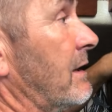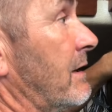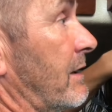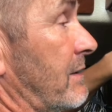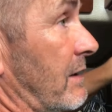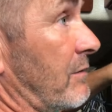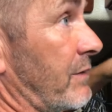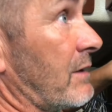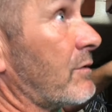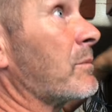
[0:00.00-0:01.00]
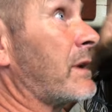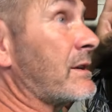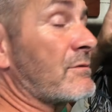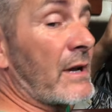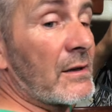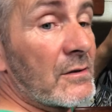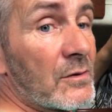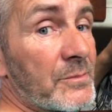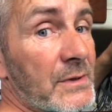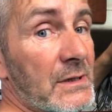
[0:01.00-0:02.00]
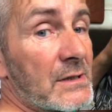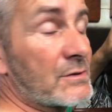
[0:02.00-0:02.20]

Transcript: and then I can feed it from the lazarette up the